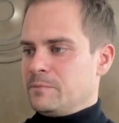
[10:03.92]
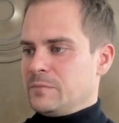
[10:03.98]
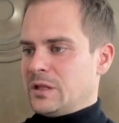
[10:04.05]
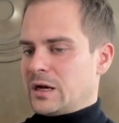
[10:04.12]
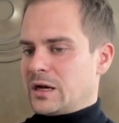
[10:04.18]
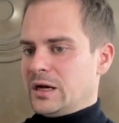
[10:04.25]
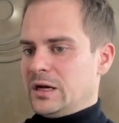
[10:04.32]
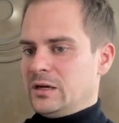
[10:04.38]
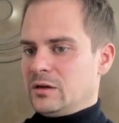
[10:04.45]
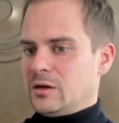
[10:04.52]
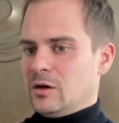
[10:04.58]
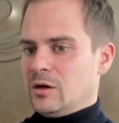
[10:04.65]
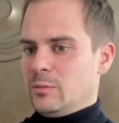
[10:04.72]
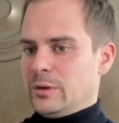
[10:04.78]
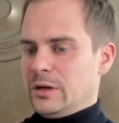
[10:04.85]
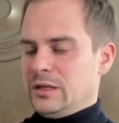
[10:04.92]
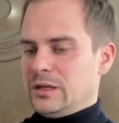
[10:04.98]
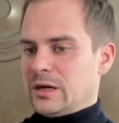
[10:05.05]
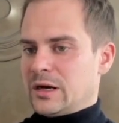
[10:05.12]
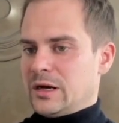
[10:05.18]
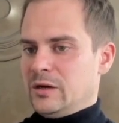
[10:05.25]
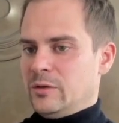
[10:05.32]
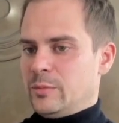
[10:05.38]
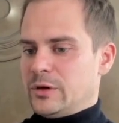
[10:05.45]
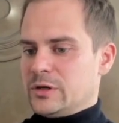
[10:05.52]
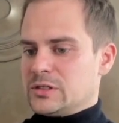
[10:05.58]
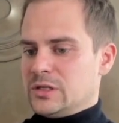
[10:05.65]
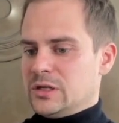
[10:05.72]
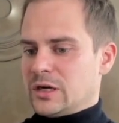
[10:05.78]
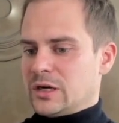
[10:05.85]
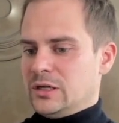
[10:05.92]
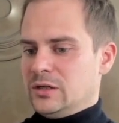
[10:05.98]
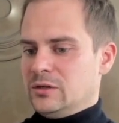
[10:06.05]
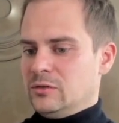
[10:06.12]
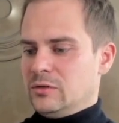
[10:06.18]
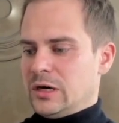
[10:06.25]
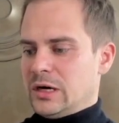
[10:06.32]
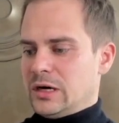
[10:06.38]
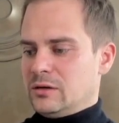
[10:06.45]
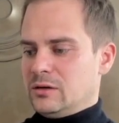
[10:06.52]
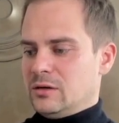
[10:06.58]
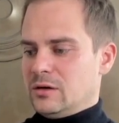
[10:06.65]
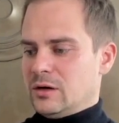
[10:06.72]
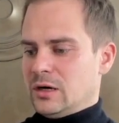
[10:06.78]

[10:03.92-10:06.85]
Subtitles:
that kind of company, that kind of person that can do that.